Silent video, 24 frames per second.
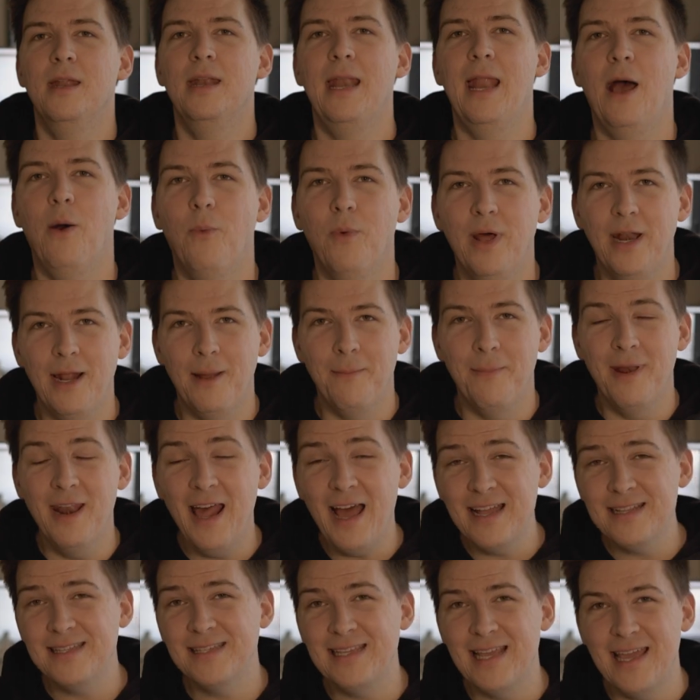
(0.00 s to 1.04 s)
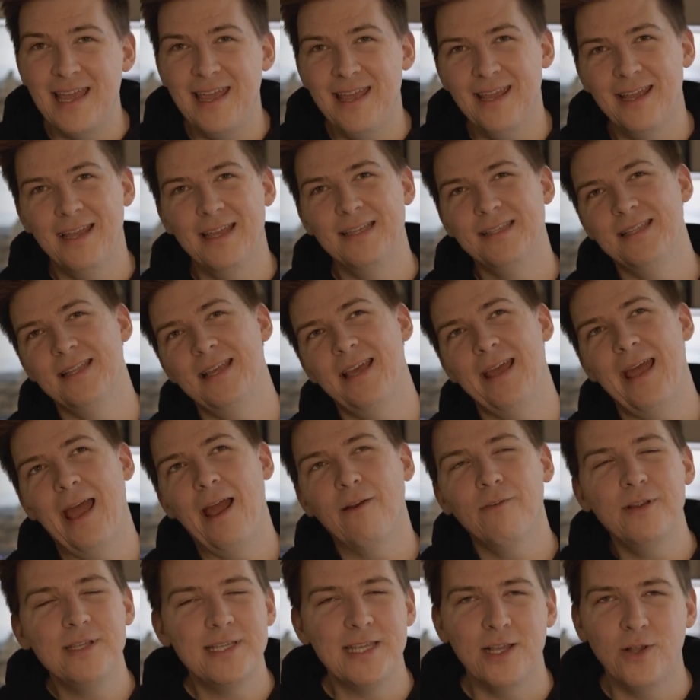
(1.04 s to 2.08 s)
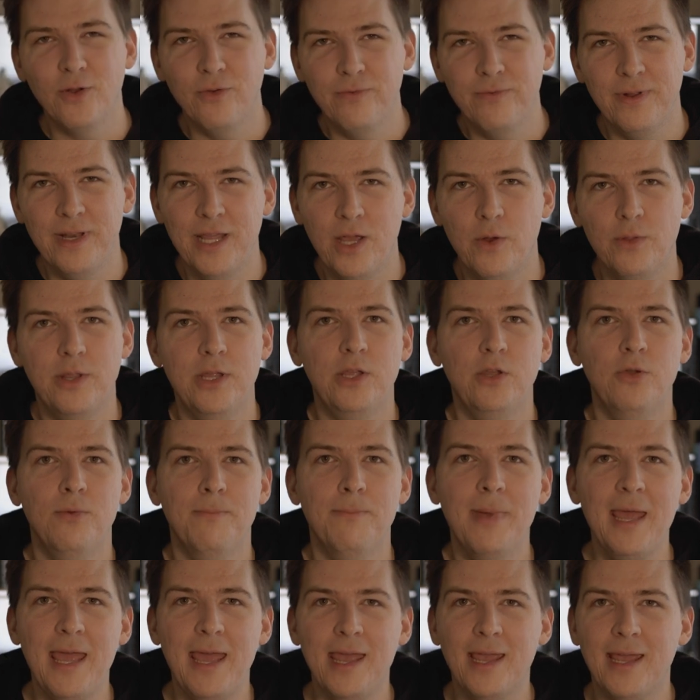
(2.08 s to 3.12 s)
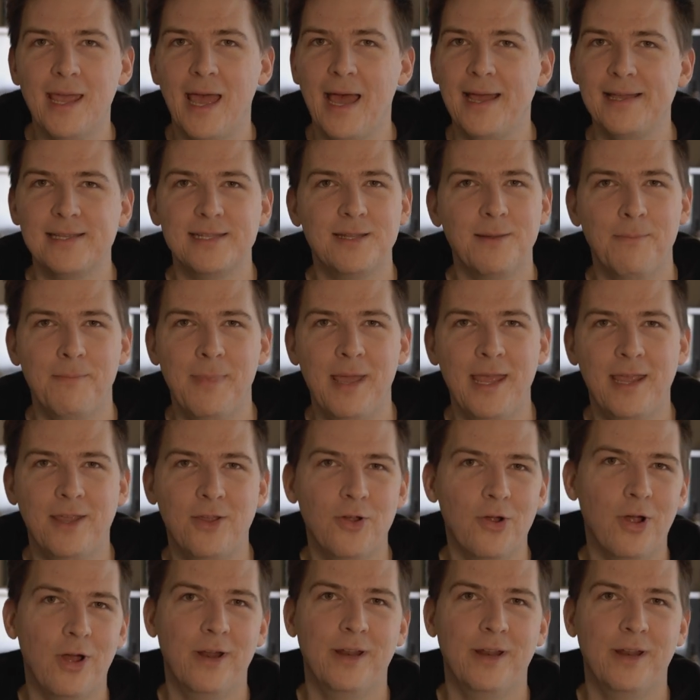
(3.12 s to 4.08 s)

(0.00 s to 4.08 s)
Now, what I'm not saying is that every single video that you make has to make your